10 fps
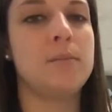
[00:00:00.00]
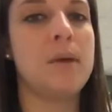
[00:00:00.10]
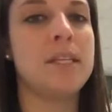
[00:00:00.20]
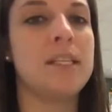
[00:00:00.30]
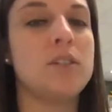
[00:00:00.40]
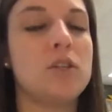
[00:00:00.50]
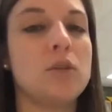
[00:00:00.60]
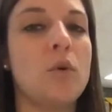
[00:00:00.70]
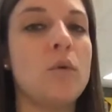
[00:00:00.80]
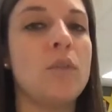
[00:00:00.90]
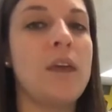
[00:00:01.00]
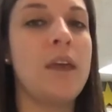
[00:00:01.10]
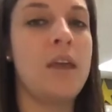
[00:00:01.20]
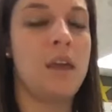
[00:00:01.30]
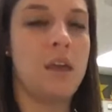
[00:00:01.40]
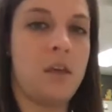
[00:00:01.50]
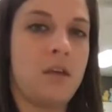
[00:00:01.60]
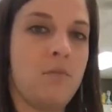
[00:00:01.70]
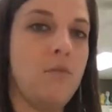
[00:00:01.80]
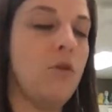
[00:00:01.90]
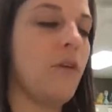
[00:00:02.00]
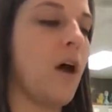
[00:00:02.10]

My scissors only move